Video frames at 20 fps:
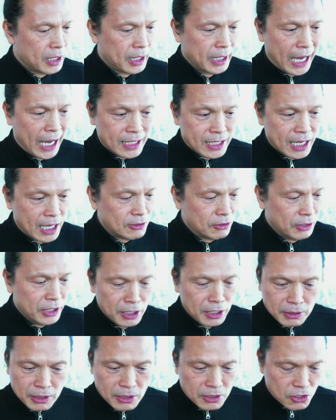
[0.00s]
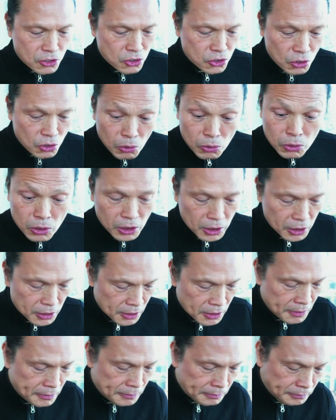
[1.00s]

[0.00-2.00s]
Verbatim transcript: I, I gotta eat, this is so good.